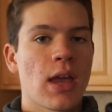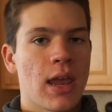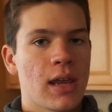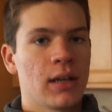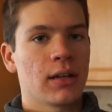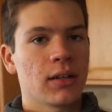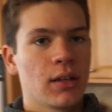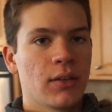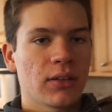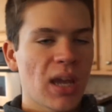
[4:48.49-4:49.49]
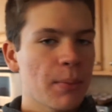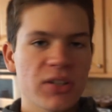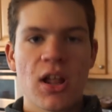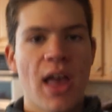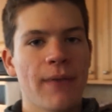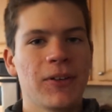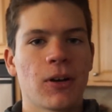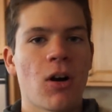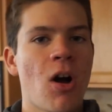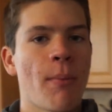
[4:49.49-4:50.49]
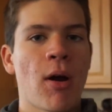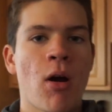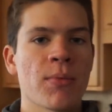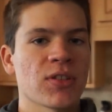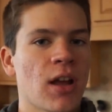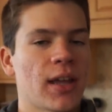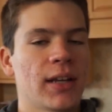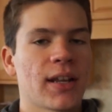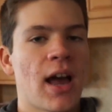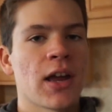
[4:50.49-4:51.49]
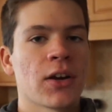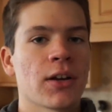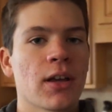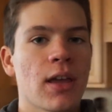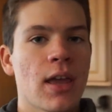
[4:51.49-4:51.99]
And the camera's not heavy at all, my arm's not getting tired,